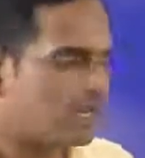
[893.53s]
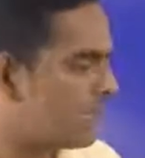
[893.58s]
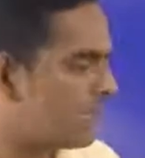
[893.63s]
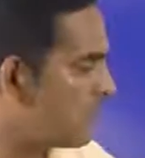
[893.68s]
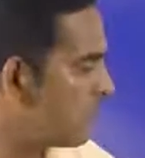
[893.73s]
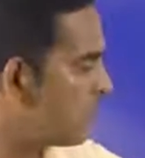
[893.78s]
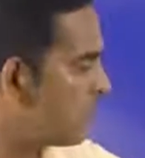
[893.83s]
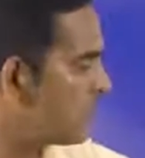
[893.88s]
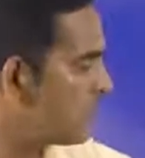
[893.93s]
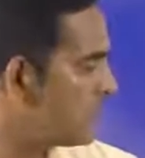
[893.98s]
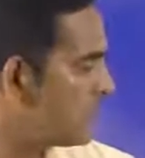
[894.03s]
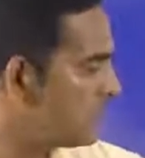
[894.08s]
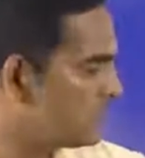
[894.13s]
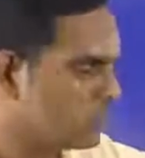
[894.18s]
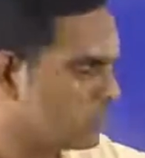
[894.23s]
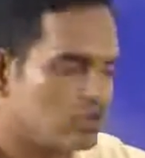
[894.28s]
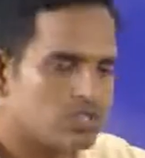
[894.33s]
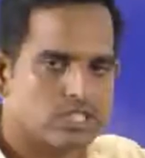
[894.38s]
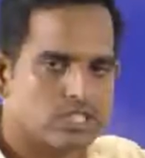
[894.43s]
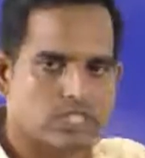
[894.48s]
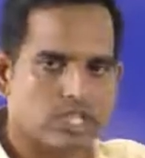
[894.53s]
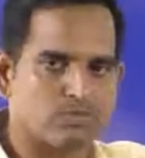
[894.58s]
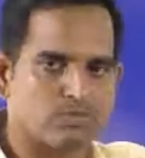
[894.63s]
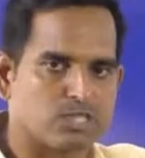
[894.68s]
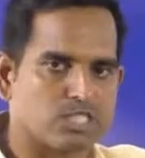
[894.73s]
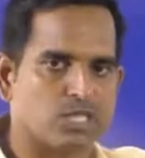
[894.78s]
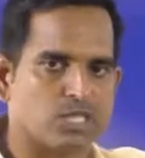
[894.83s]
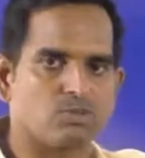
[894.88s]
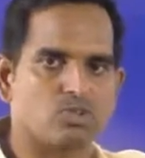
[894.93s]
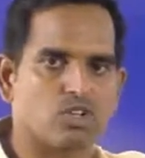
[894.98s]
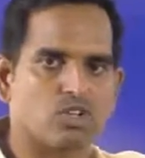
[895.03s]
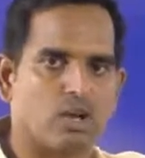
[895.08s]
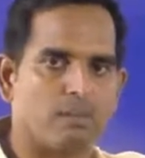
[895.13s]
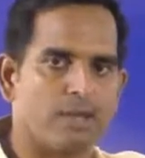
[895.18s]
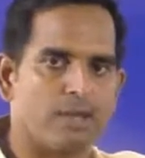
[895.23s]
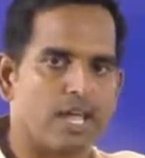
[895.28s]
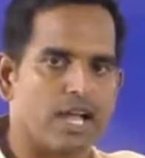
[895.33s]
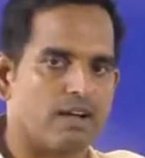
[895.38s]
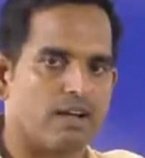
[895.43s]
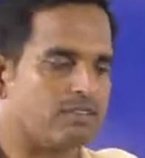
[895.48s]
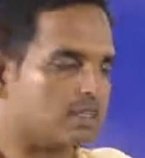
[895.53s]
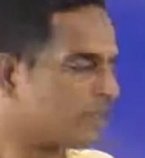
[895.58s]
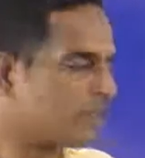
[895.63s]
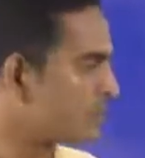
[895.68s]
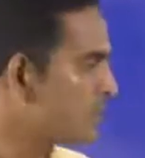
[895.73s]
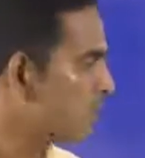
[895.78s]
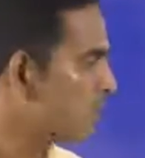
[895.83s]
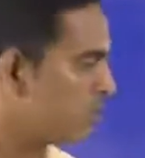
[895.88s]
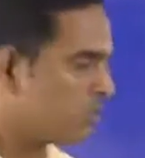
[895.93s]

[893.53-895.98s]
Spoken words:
or more than 2 subscripts we will be having.